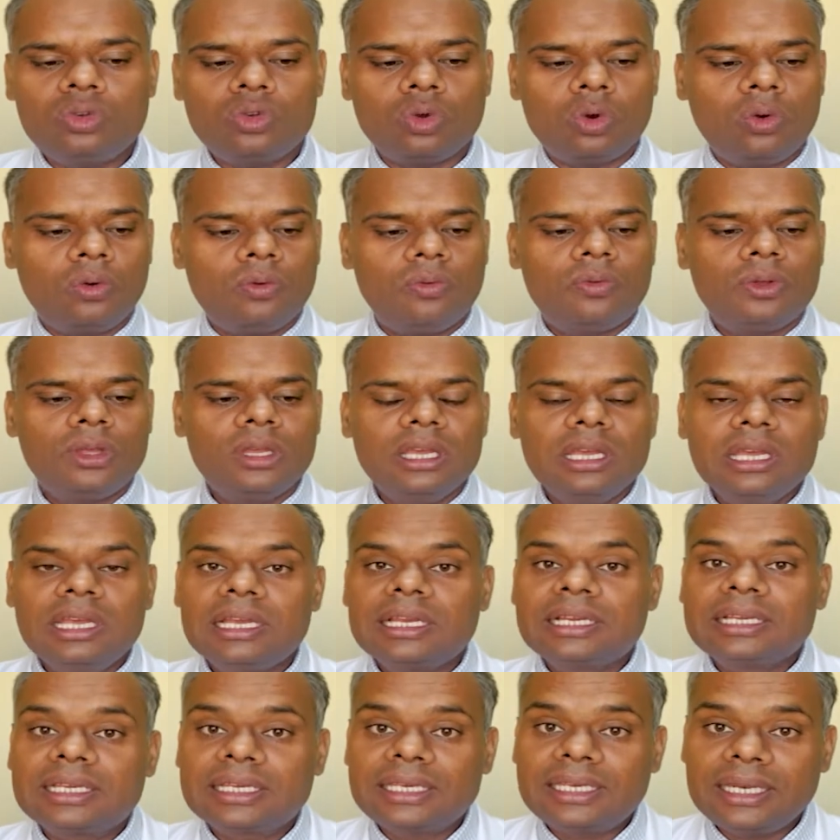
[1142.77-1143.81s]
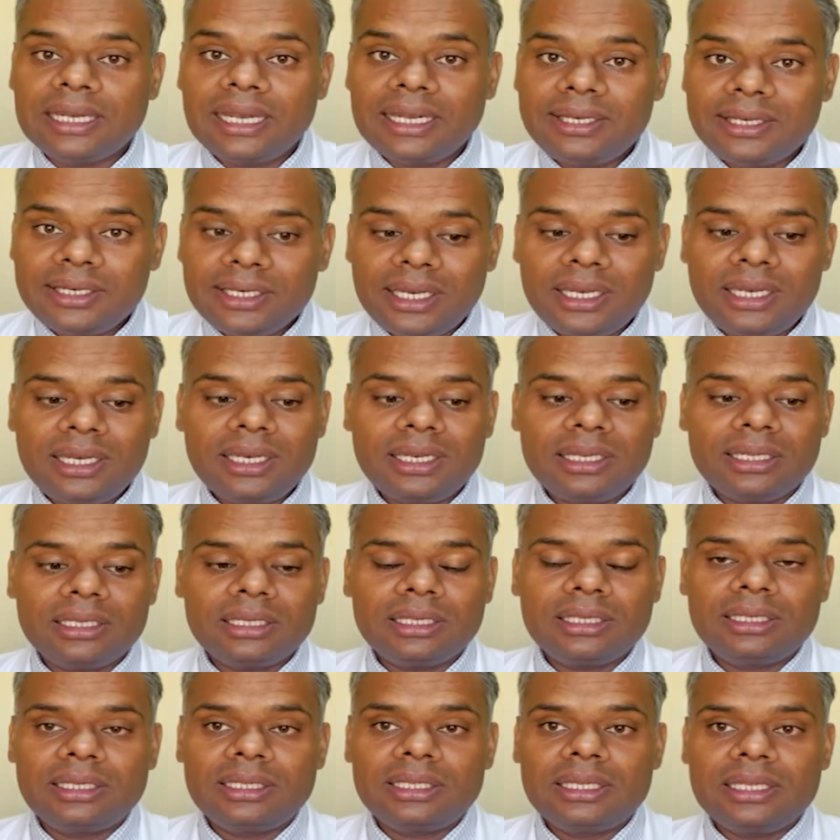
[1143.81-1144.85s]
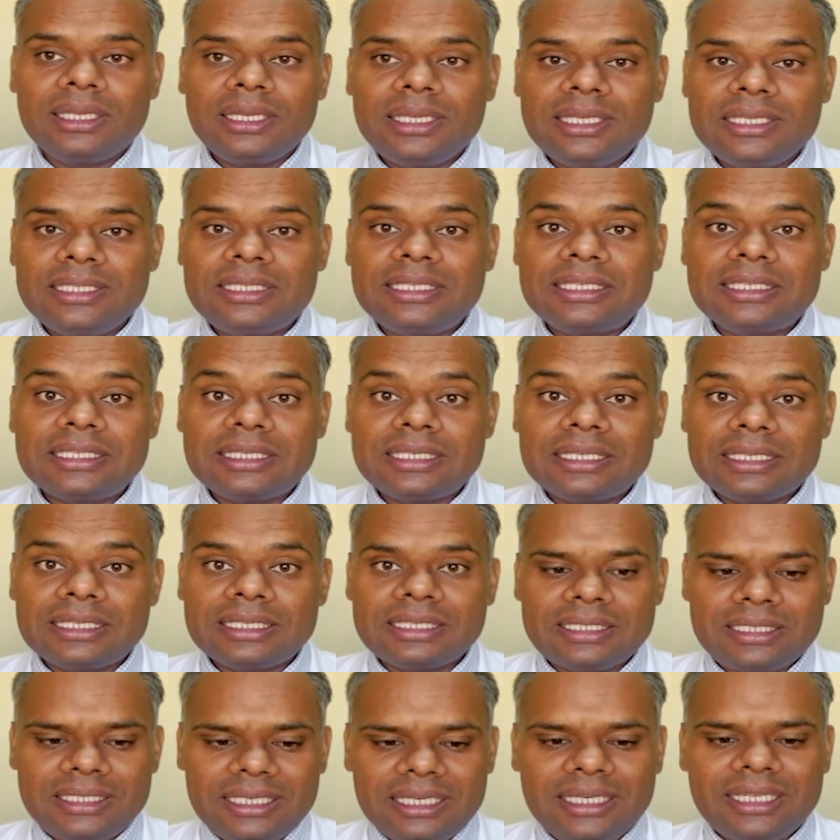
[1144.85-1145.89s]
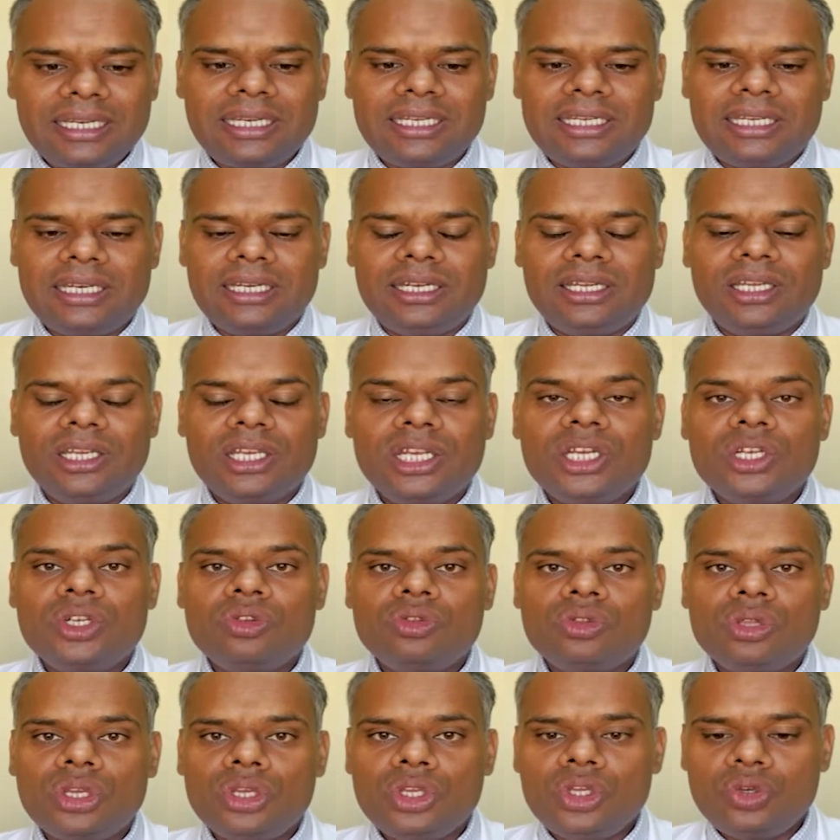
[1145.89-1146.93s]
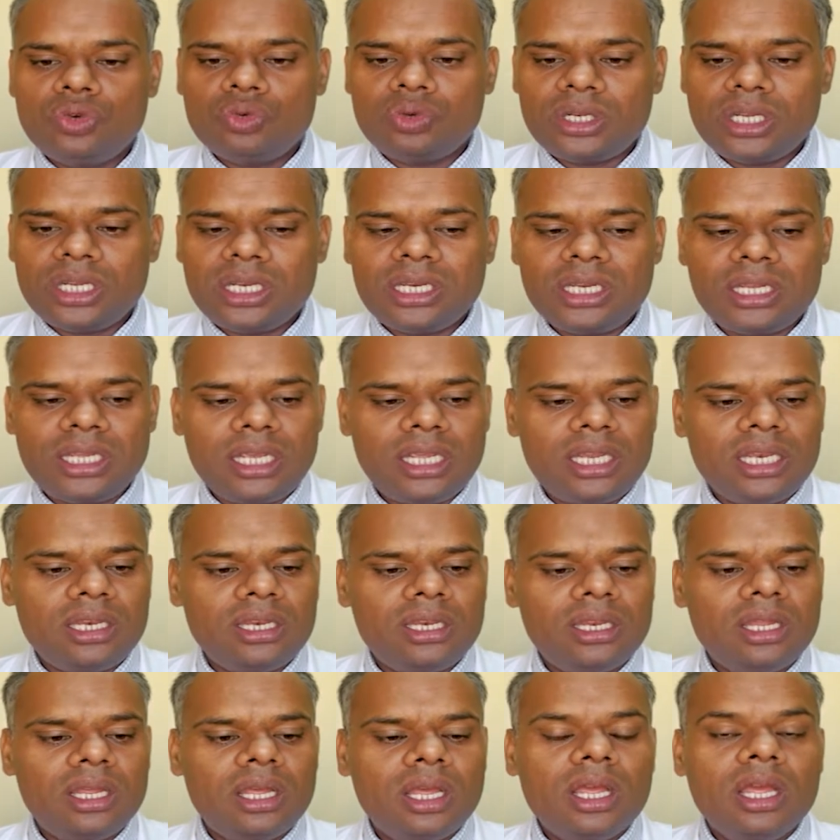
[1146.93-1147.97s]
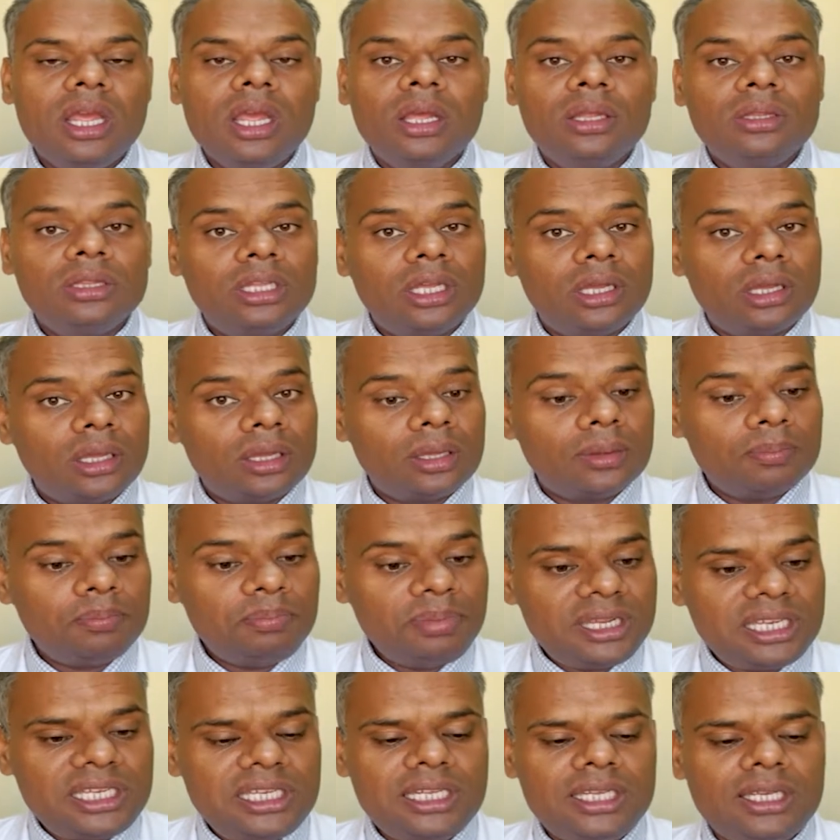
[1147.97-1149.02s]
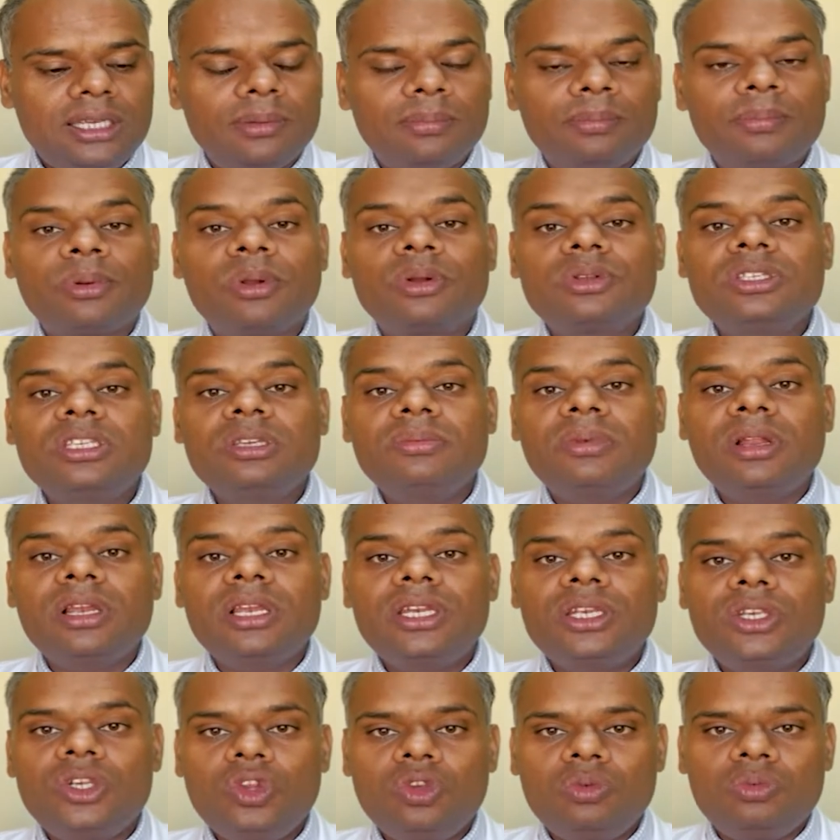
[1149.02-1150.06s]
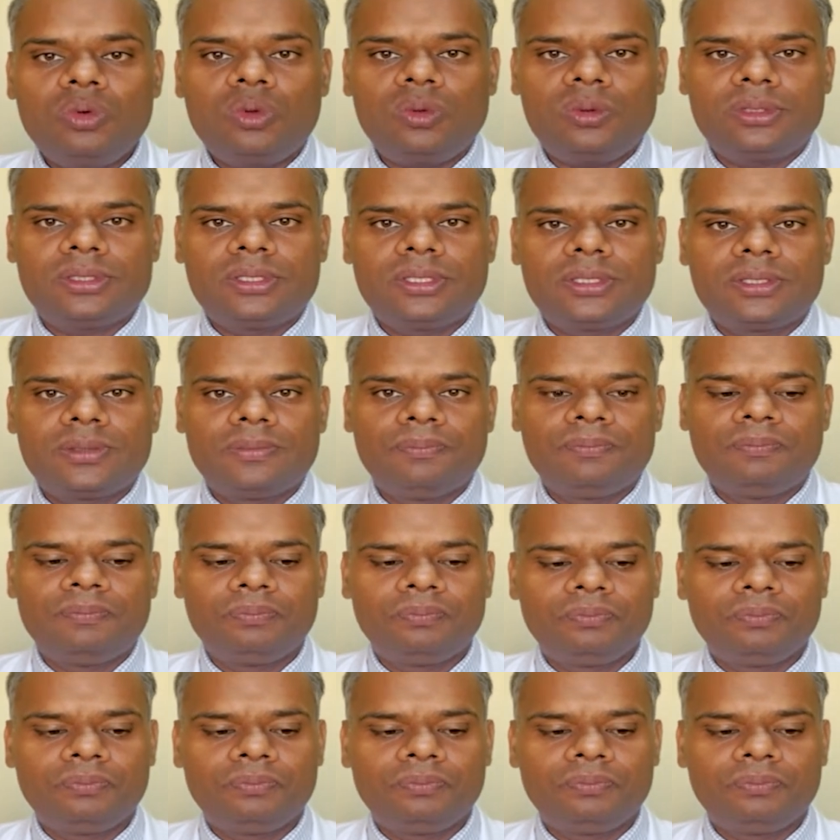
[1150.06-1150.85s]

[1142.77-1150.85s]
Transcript: of creatinine is secreted into the urine in the PT, proximal tubules.